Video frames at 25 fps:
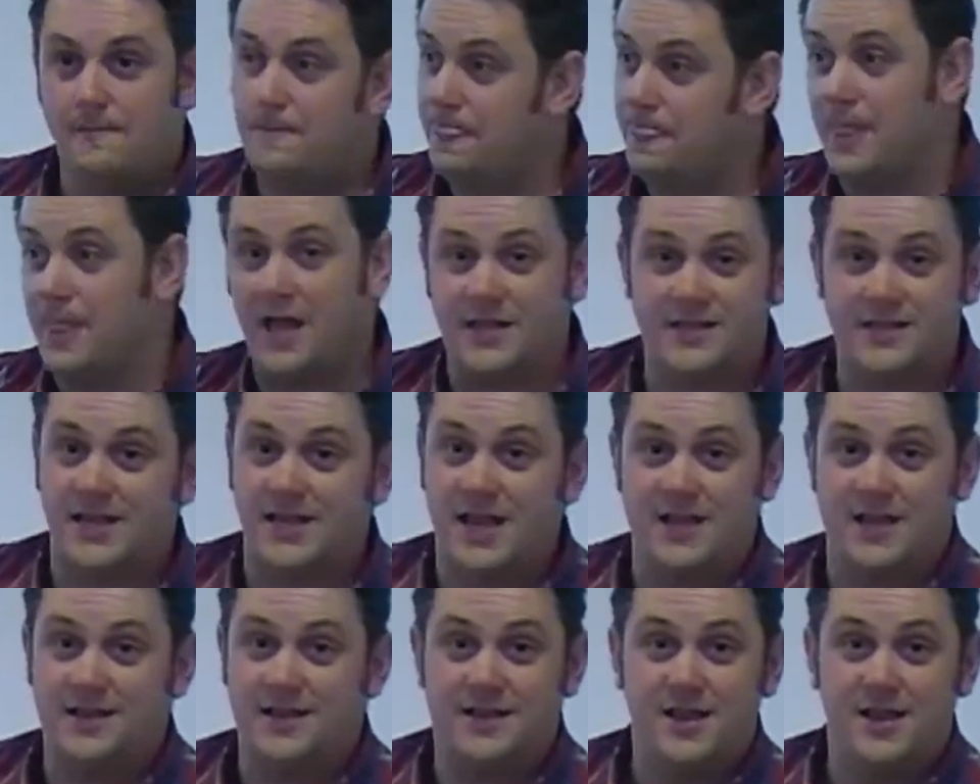That's
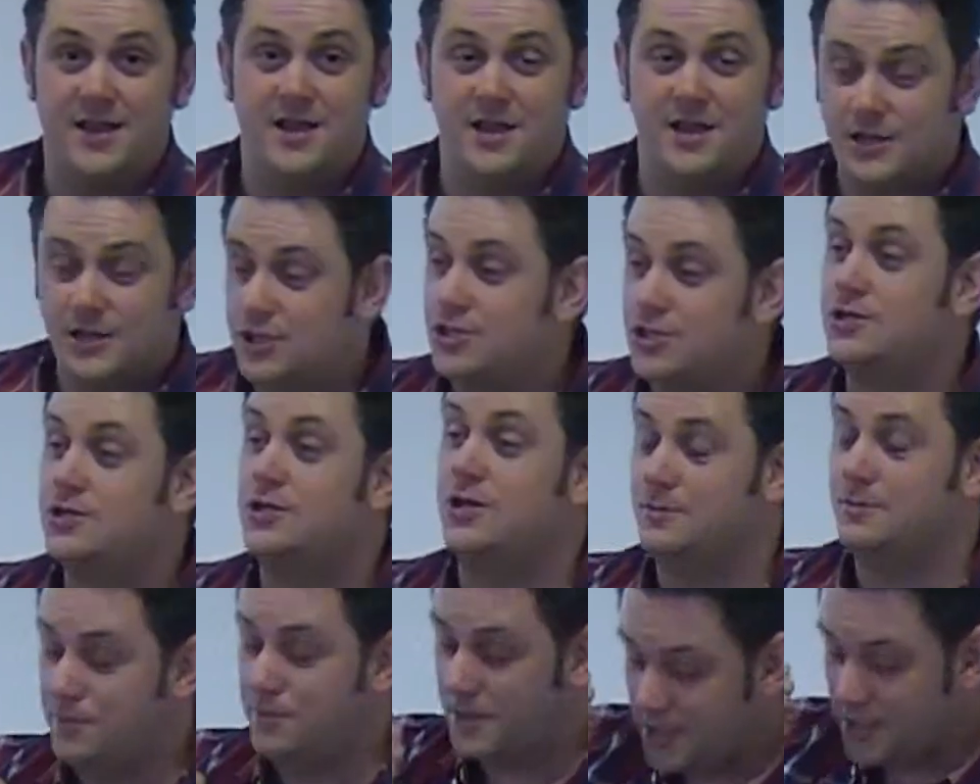it.
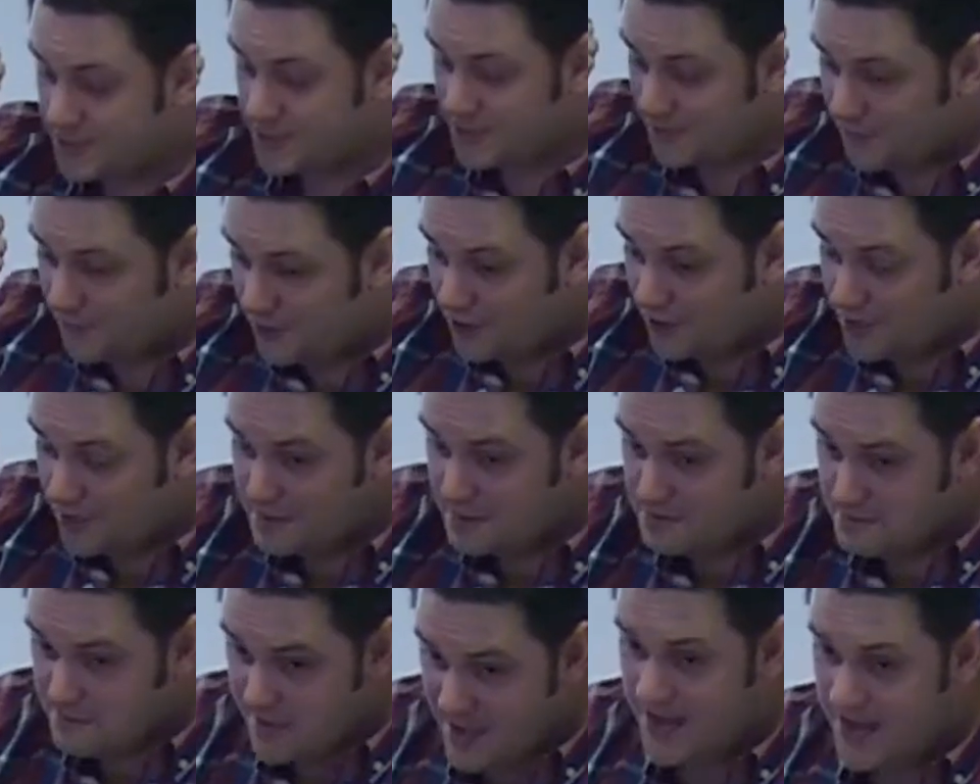Because if you're going
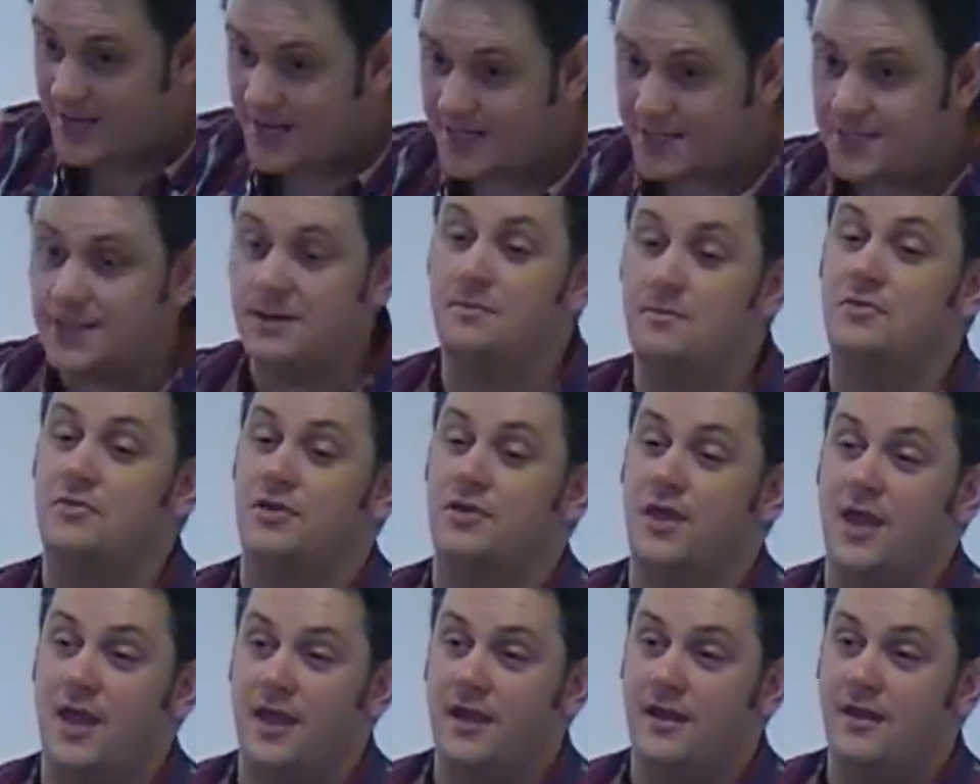to make
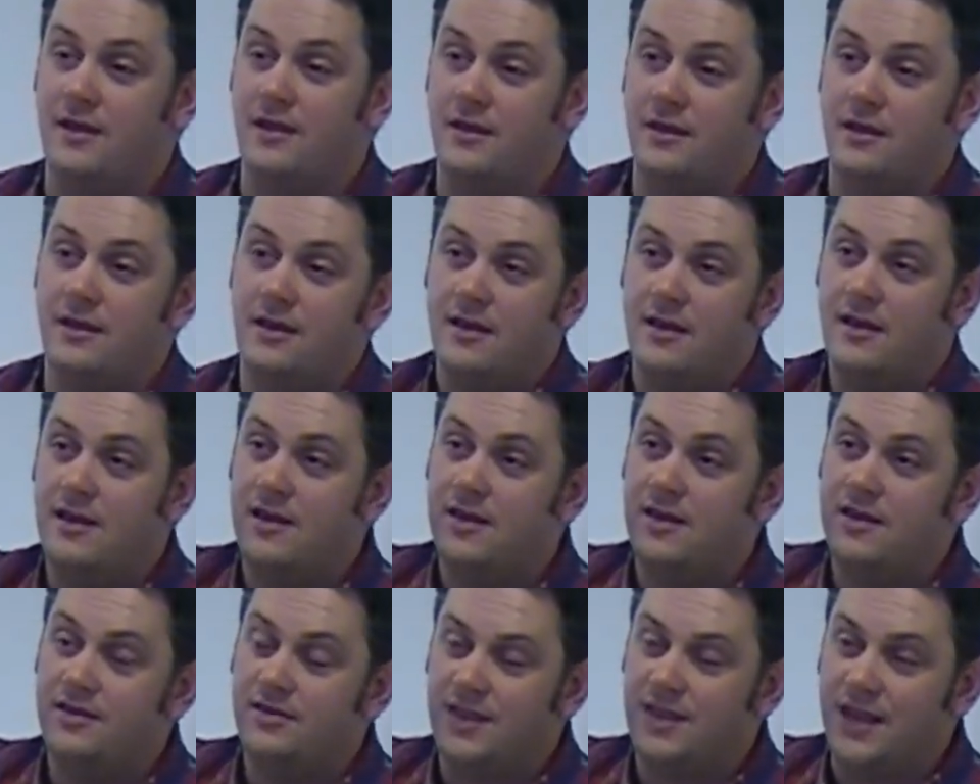something,
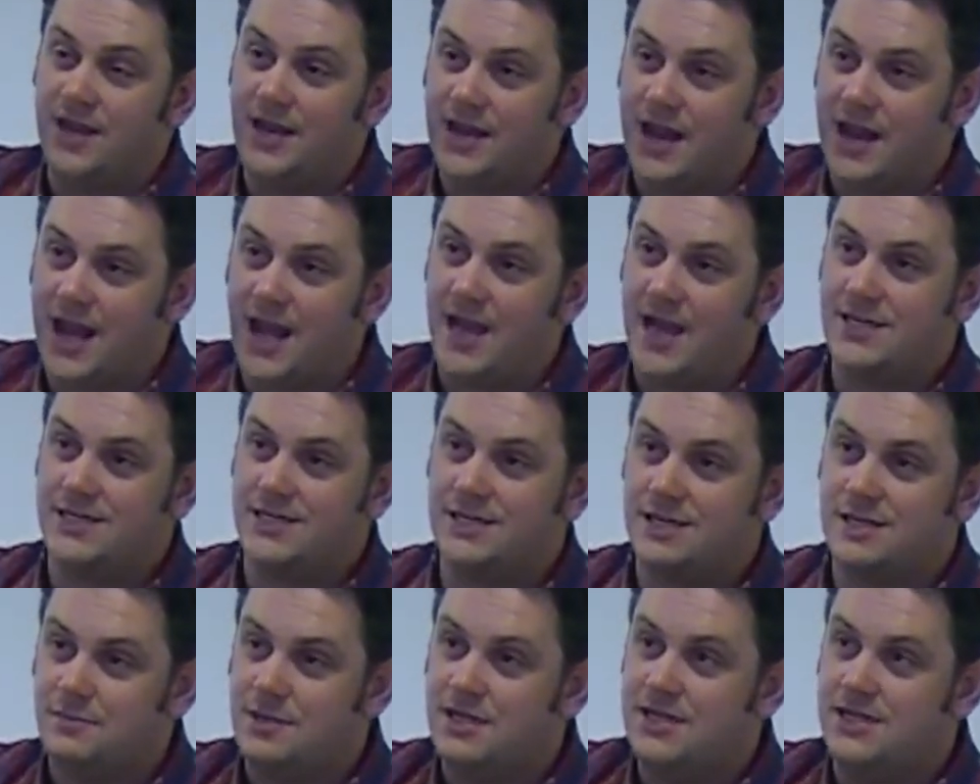then it
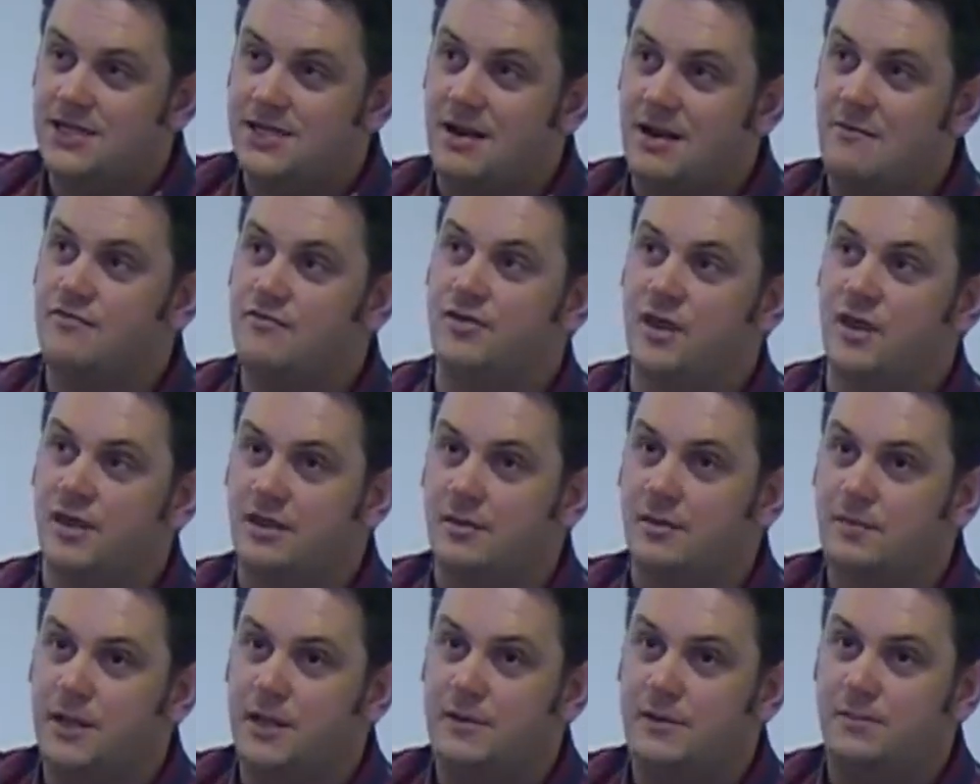has to be something
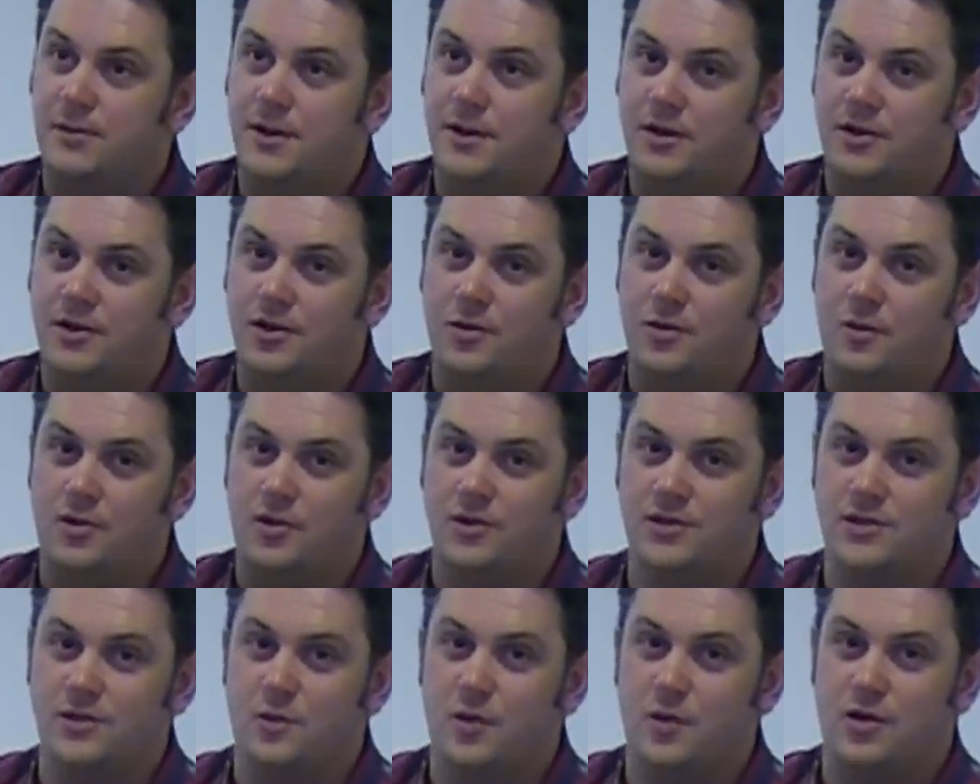that people are going to
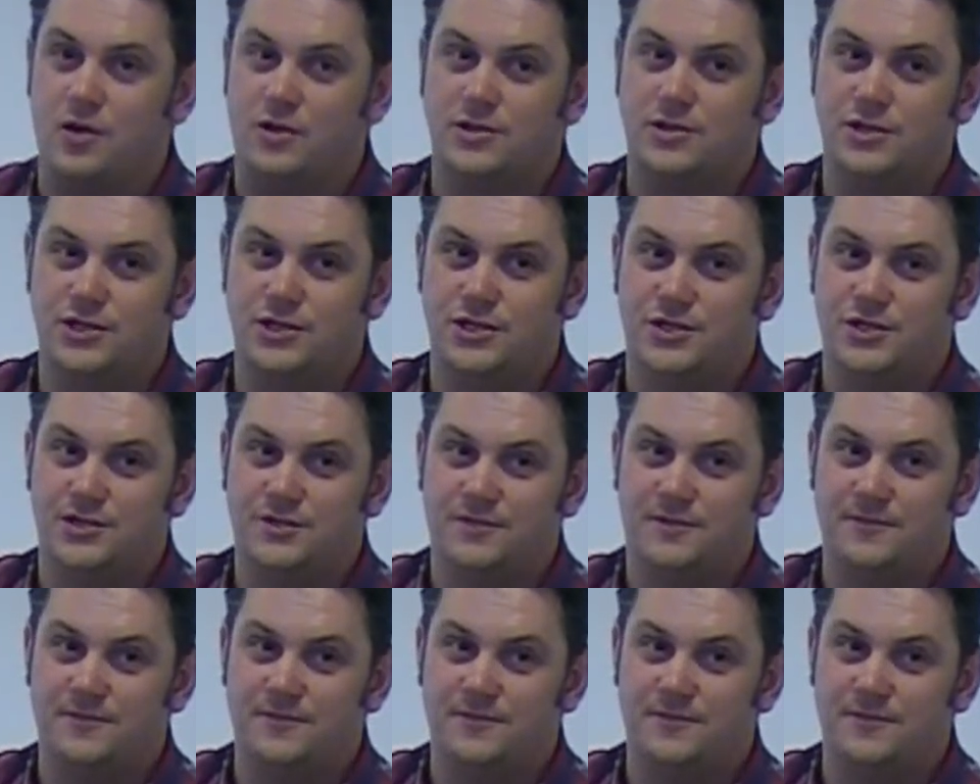want to watch.